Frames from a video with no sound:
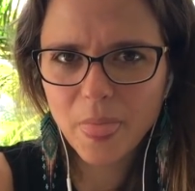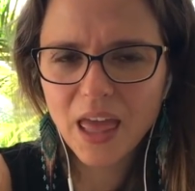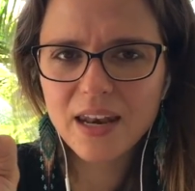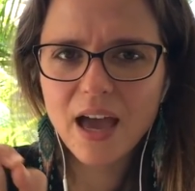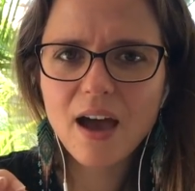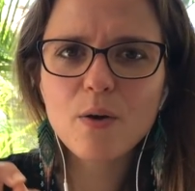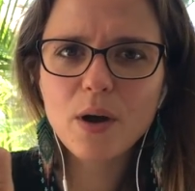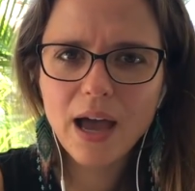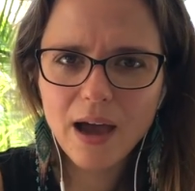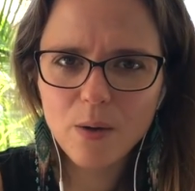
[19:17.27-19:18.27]
And
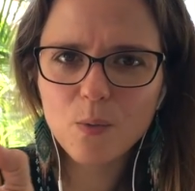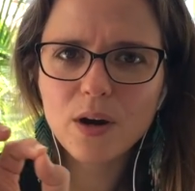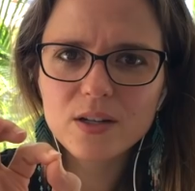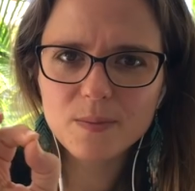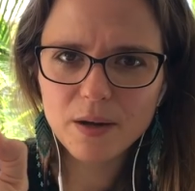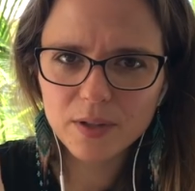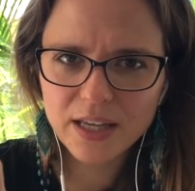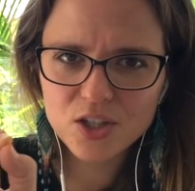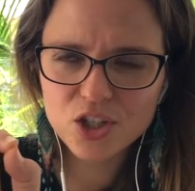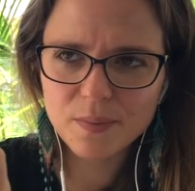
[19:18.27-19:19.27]
where's my
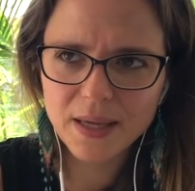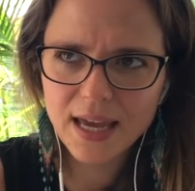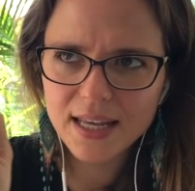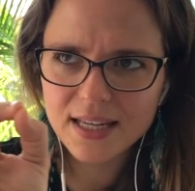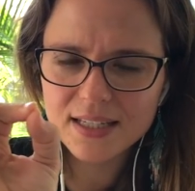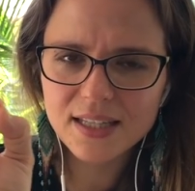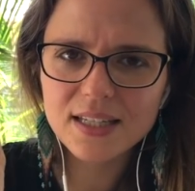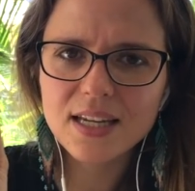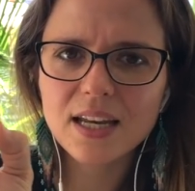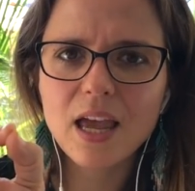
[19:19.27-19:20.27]
relationship? Get into the
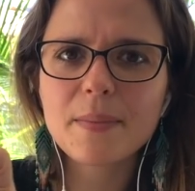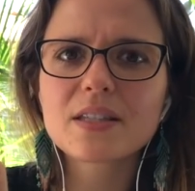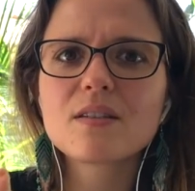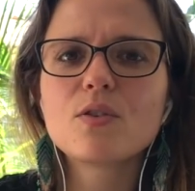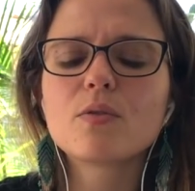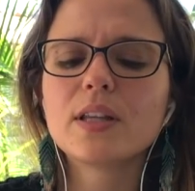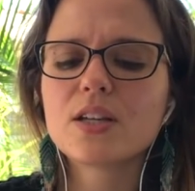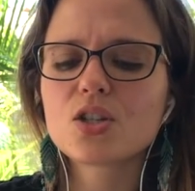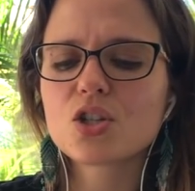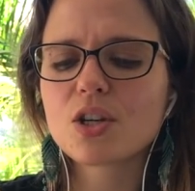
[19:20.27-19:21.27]
dynamics of your
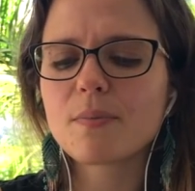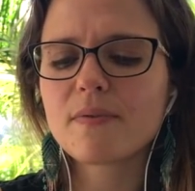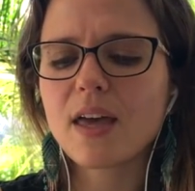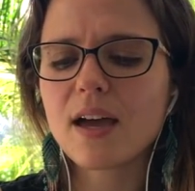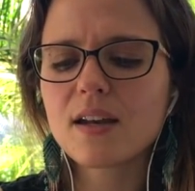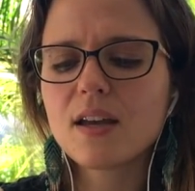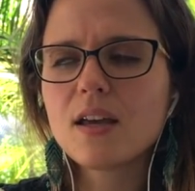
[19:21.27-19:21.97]
relationship with that.